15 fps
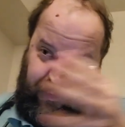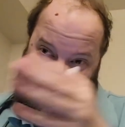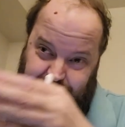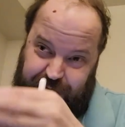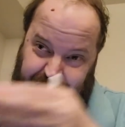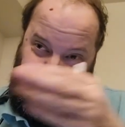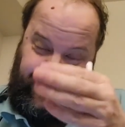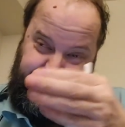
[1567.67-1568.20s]

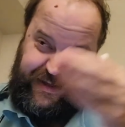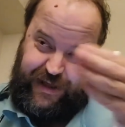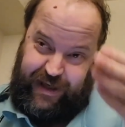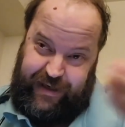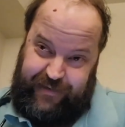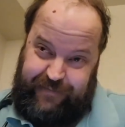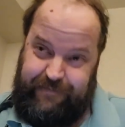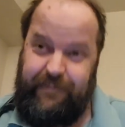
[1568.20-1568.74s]

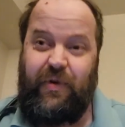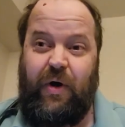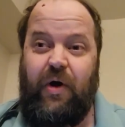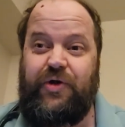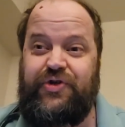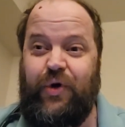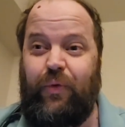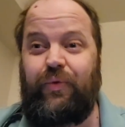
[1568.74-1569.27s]

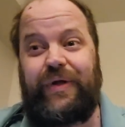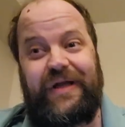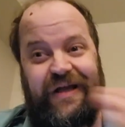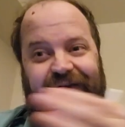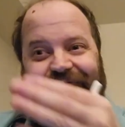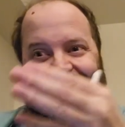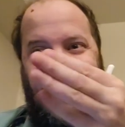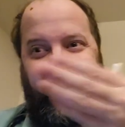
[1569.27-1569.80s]
It's only
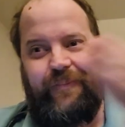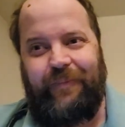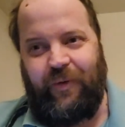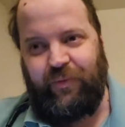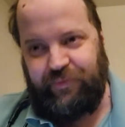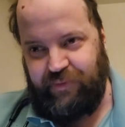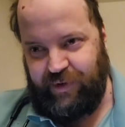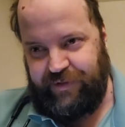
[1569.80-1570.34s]
if
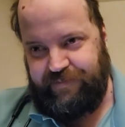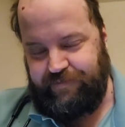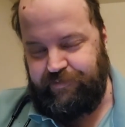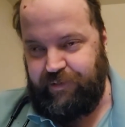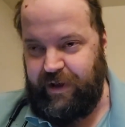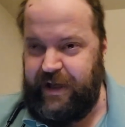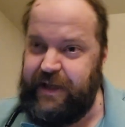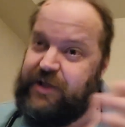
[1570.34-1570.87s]
coupled with brain